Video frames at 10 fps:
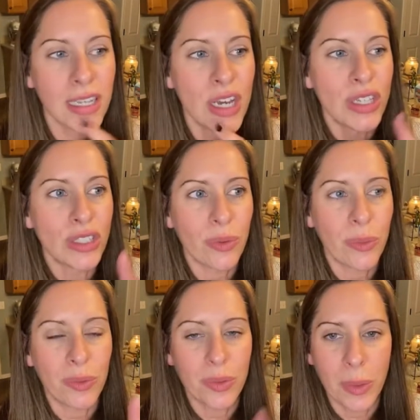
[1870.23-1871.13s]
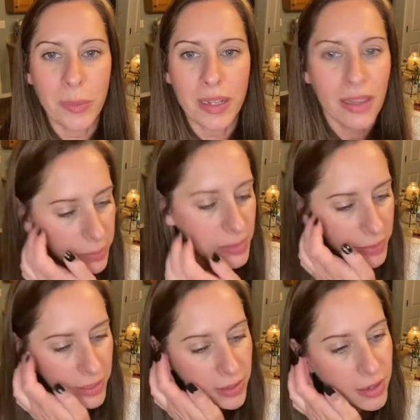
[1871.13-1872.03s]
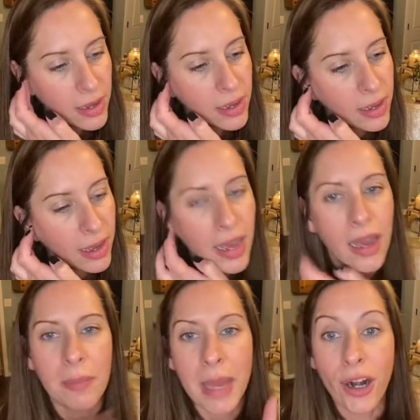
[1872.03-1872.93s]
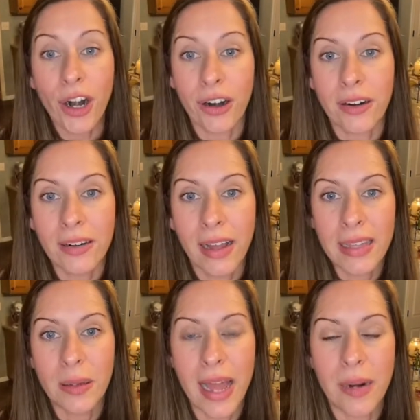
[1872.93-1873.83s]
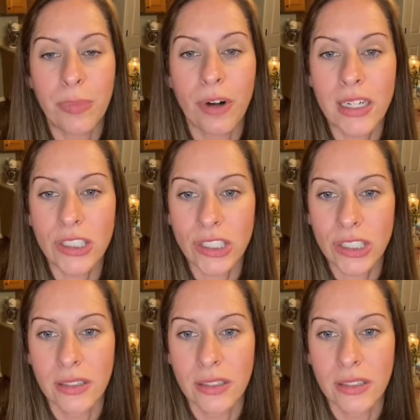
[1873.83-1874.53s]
So the woman and the husband, I met her at a brunch